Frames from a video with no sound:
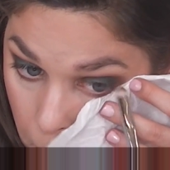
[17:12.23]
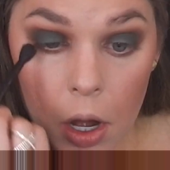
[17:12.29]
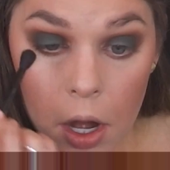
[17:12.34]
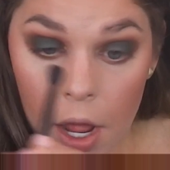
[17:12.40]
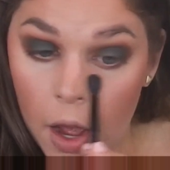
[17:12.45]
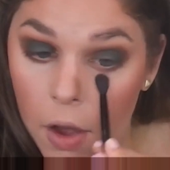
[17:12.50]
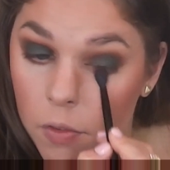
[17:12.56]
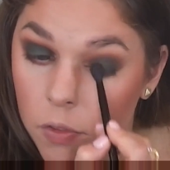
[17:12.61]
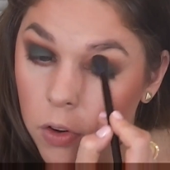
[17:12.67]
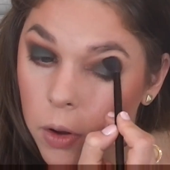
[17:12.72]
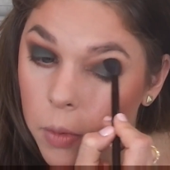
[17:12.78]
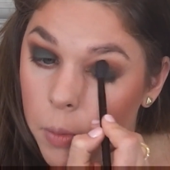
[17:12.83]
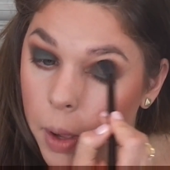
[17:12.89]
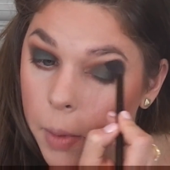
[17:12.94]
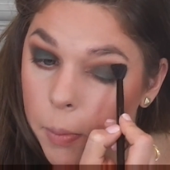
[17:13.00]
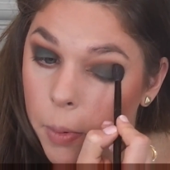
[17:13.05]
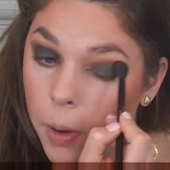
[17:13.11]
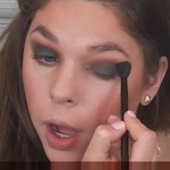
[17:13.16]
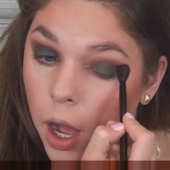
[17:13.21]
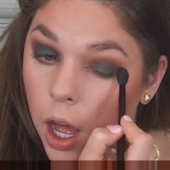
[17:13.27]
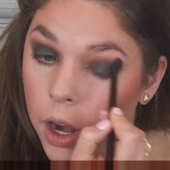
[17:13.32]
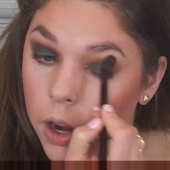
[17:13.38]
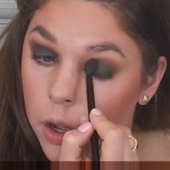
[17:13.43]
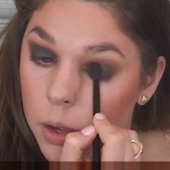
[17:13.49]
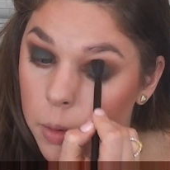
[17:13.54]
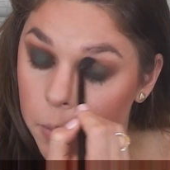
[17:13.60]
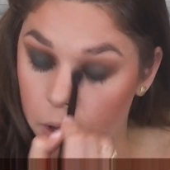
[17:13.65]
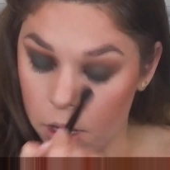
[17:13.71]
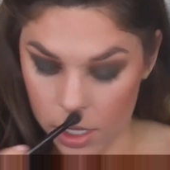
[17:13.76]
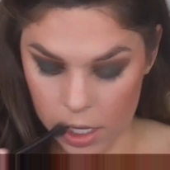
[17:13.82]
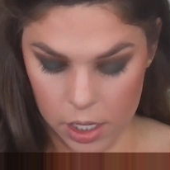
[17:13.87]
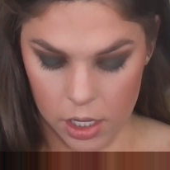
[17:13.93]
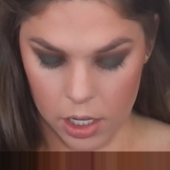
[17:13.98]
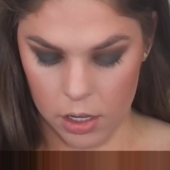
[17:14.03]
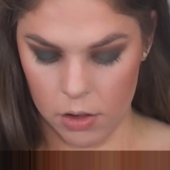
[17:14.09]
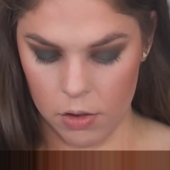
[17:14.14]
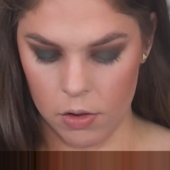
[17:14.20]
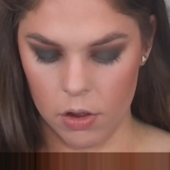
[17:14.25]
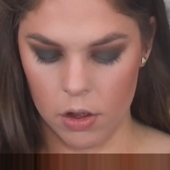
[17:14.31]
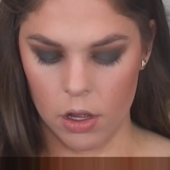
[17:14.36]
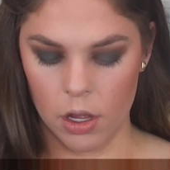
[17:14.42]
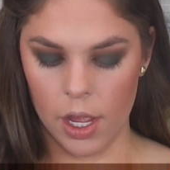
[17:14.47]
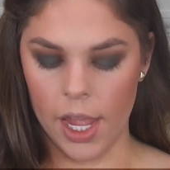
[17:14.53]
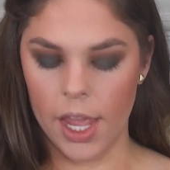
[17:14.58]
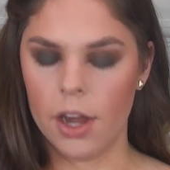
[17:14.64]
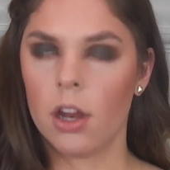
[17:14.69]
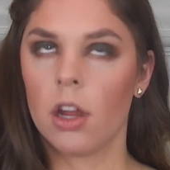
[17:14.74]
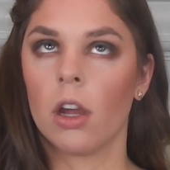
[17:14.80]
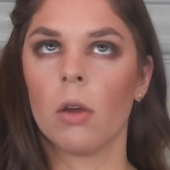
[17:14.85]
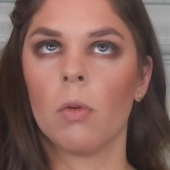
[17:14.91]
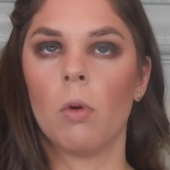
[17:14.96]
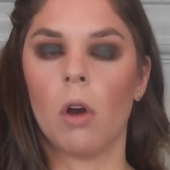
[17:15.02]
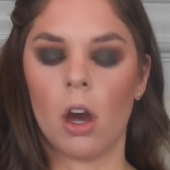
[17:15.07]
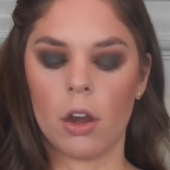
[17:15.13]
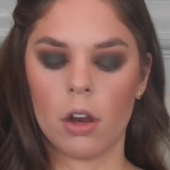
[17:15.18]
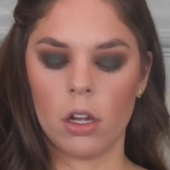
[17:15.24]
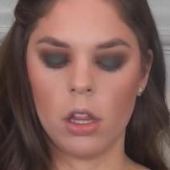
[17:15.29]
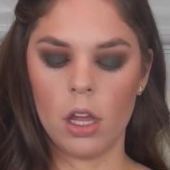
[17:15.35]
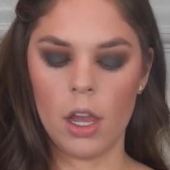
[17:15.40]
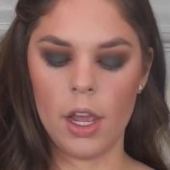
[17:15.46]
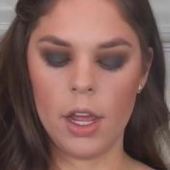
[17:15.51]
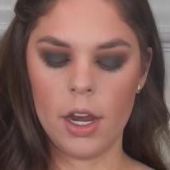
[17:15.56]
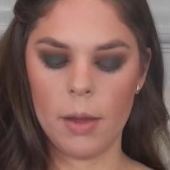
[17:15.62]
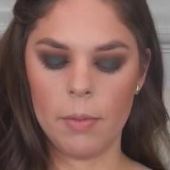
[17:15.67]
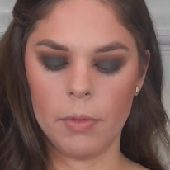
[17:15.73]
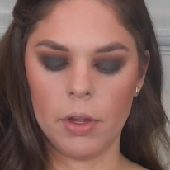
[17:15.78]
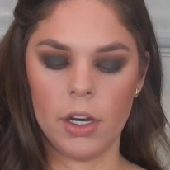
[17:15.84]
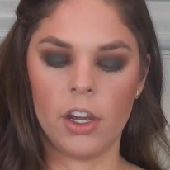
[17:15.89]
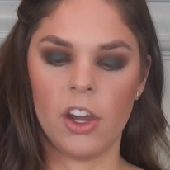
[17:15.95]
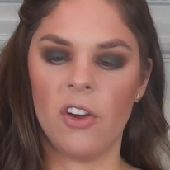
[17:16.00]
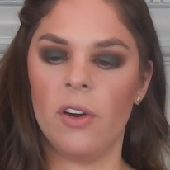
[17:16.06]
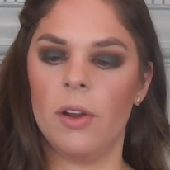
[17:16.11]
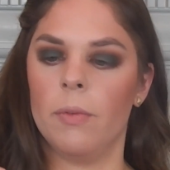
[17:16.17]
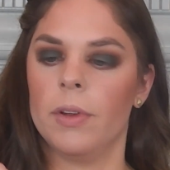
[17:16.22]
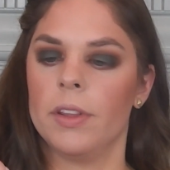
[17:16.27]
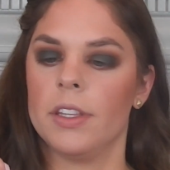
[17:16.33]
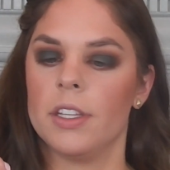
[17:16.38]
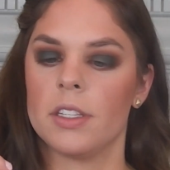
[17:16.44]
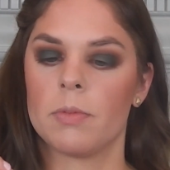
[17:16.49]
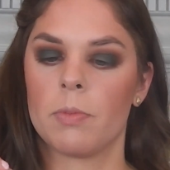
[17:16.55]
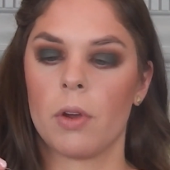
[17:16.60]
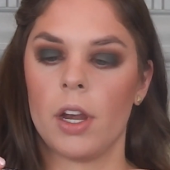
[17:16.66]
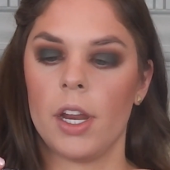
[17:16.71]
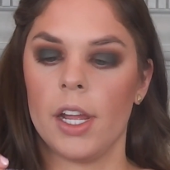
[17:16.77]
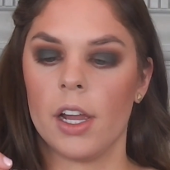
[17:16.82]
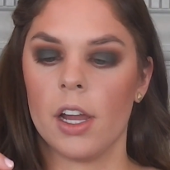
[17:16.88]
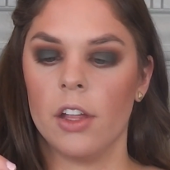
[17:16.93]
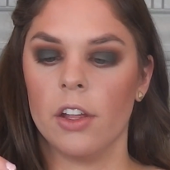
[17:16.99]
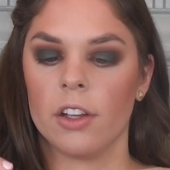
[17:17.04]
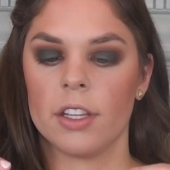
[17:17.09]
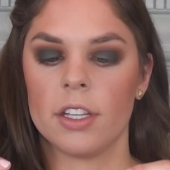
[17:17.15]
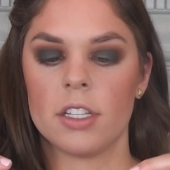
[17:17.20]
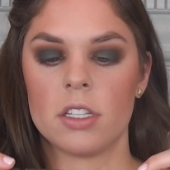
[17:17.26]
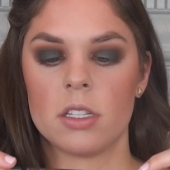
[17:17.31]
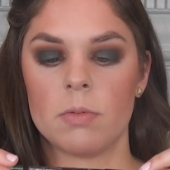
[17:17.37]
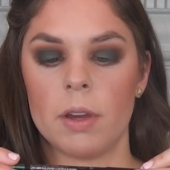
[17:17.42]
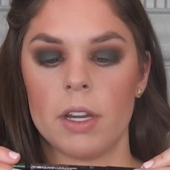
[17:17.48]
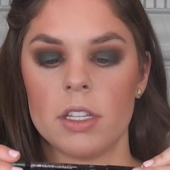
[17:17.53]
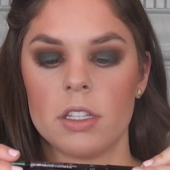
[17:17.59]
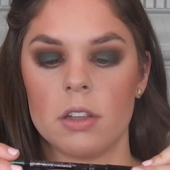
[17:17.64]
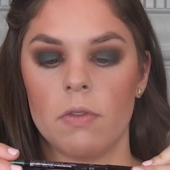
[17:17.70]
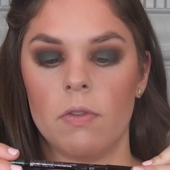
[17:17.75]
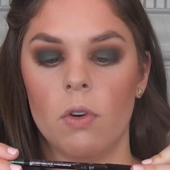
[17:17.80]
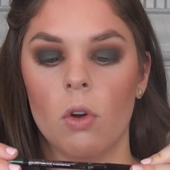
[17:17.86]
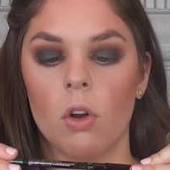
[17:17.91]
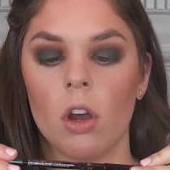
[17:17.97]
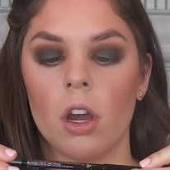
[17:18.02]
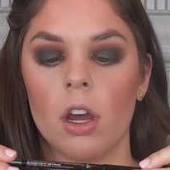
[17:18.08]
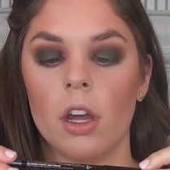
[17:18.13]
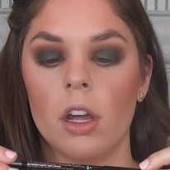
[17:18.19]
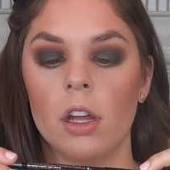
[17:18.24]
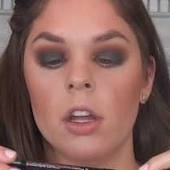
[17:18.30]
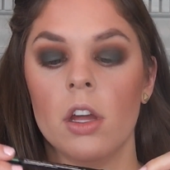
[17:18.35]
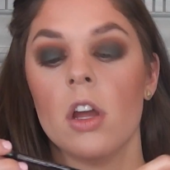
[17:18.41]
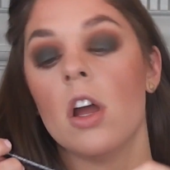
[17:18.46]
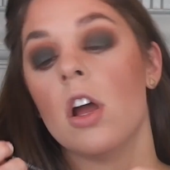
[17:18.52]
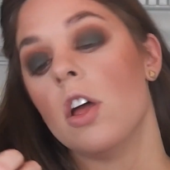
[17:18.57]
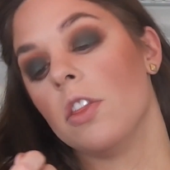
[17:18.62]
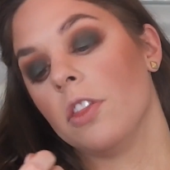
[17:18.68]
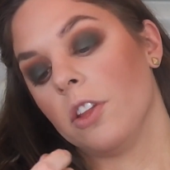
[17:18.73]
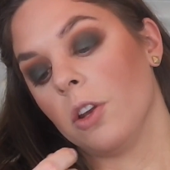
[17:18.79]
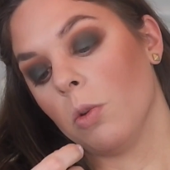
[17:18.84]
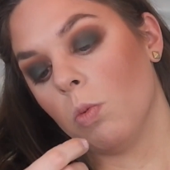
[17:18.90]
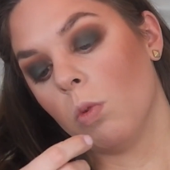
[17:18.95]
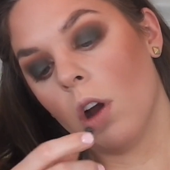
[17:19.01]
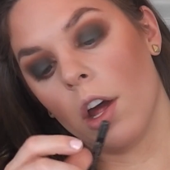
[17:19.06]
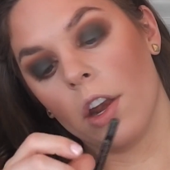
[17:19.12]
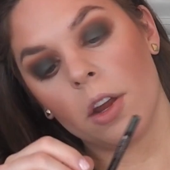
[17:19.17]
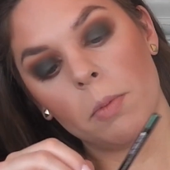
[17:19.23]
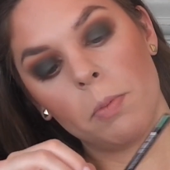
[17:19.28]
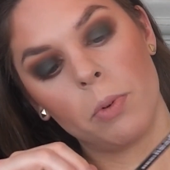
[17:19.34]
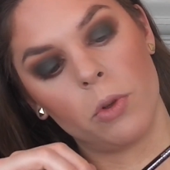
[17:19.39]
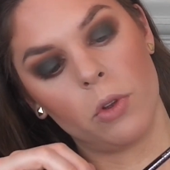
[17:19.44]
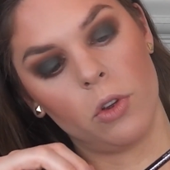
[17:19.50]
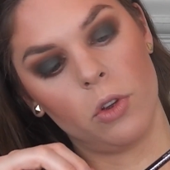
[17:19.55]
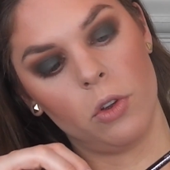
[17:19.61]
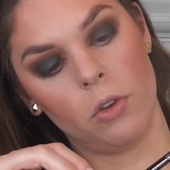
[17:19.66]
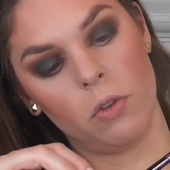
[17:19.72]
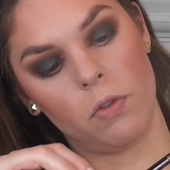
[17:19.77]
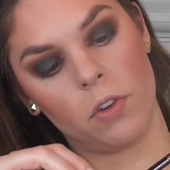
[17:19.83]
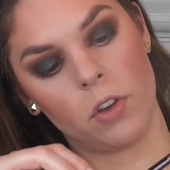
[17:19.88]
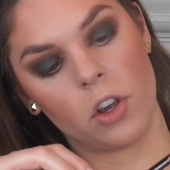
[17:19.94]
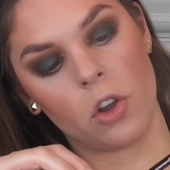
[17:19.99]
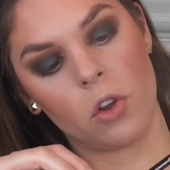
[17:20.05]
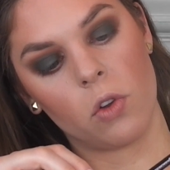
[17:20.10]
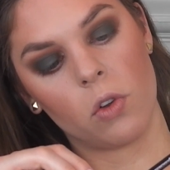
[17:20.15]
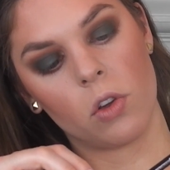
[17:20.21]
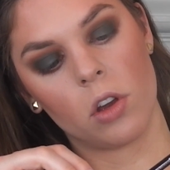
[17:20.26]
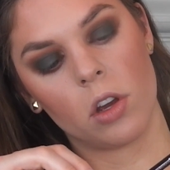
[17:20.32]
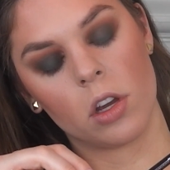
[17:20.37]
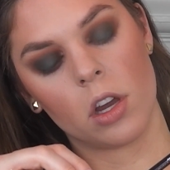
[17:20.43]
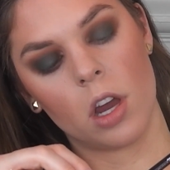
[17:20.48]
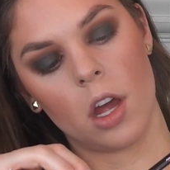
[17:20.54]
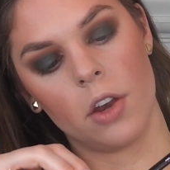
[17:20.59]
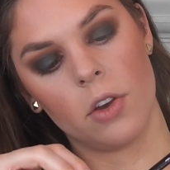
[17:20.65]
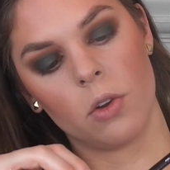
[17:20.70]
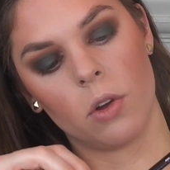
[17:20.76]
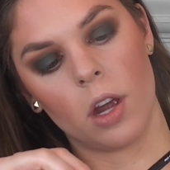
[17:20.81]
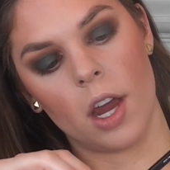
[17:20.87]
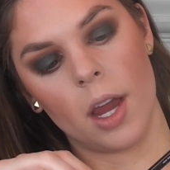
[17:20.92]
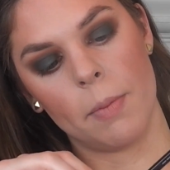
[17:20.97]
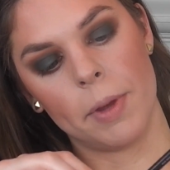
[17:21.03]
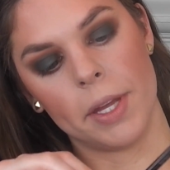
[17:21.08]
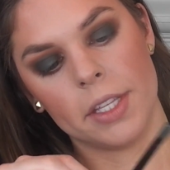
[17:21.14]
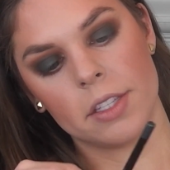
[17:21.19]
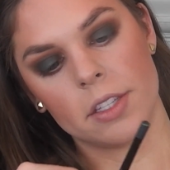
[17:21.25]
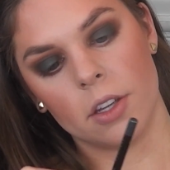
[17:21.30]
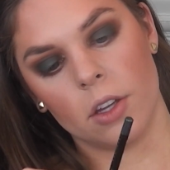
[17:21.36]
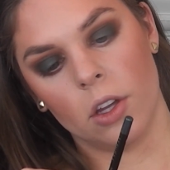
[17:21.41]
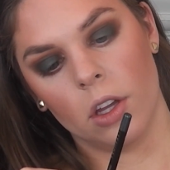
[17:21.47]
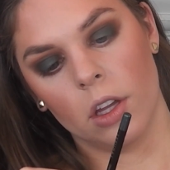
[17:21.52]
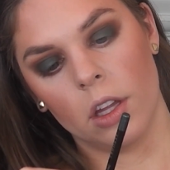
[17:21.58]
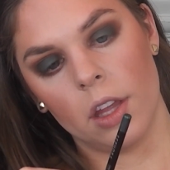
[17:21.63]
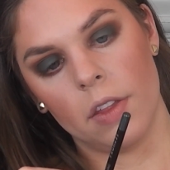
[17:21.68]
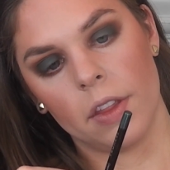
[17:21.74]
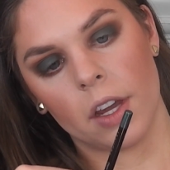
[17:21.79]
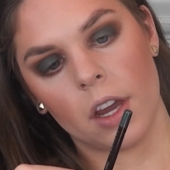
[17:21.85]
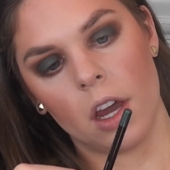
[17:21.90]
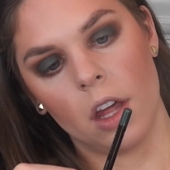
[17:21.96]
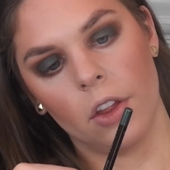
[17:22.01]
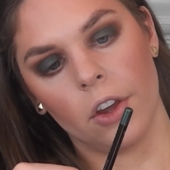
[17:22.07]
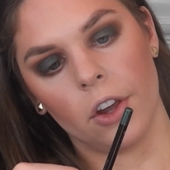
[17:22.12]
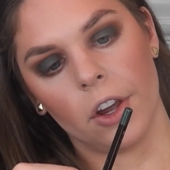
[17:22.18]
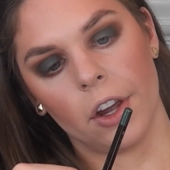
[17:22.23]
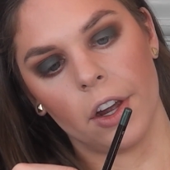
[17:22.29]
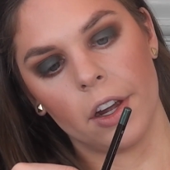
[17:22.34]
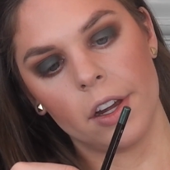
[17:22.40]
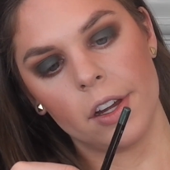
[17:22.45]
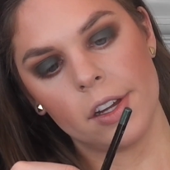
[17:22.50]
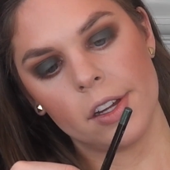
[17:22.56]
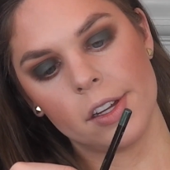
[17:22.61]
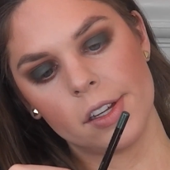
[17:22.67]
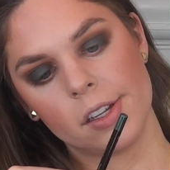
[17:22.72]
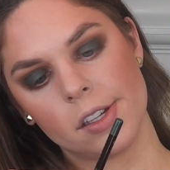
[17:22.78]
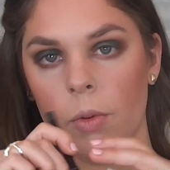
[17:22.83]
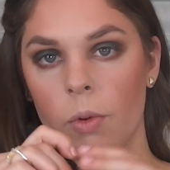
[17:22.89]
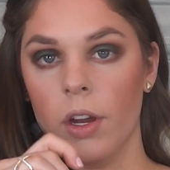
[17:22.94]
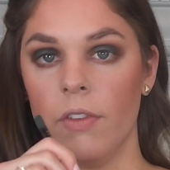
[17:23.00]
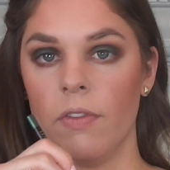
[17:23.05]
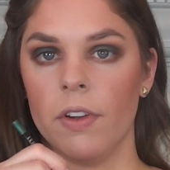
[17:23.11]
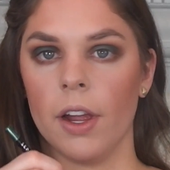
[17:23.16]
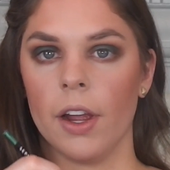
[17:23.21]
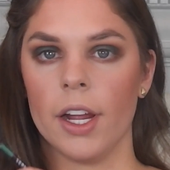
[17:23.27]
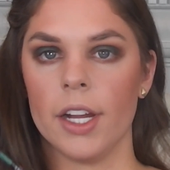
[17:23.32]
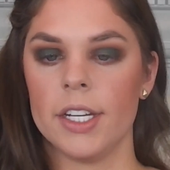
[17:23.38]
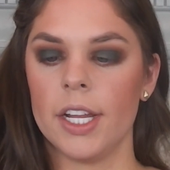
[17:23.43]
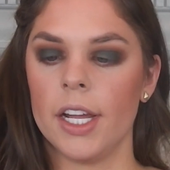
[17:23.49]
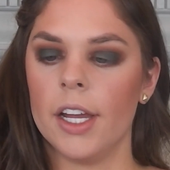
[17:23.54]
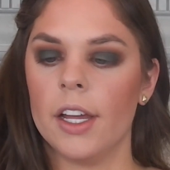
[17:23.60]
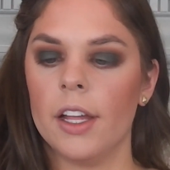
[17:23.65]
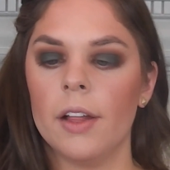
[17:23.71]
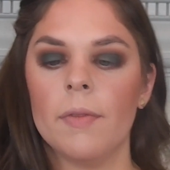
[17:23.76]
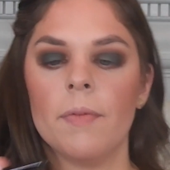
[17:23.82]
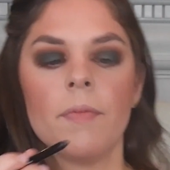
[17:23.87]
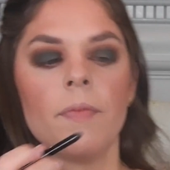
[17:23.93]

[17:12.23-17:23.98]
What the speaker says: Now for my bottom inner waterline, I'm gonna go in with this pretty color. This is by Sephora. They're waterproof contour eye pencil in the color 21 Fairy Tale.